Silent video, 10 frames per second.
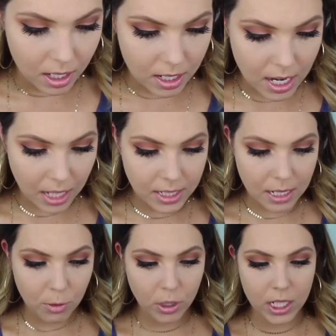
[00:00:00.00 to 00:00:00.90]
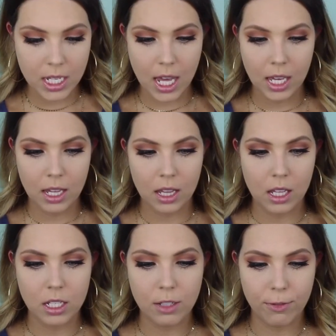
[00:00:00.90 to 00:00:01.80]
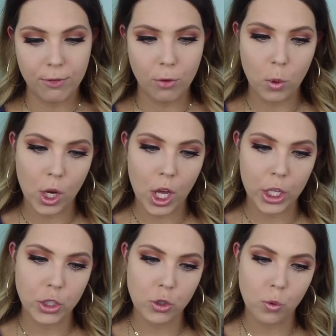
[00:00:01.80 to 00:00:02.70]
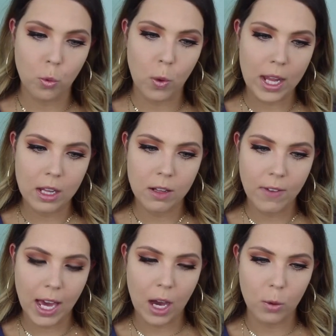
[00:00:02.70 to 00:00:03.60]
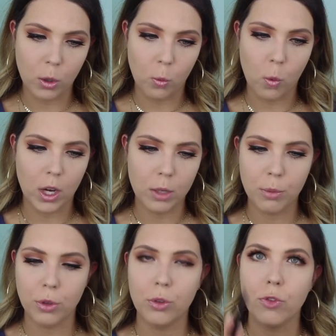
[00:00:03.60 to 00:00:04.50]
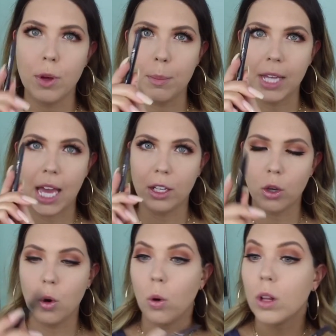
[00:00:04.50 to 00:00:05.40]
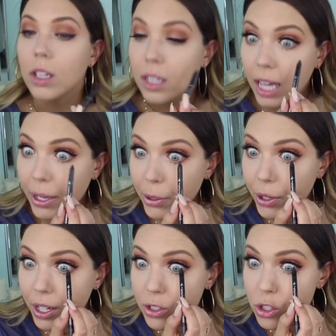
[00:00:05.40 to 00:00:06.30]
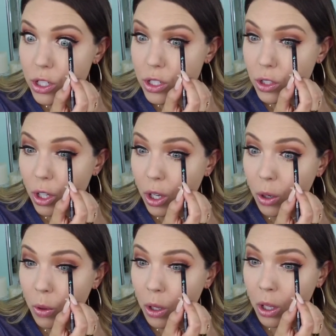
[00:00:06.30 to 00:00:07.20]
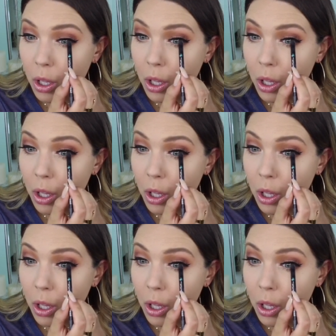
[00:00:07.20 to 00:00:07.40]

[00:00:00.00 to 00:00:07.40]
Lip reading: Next, I'm going to take this Sephora 12-hour waterproof black coal liner and just go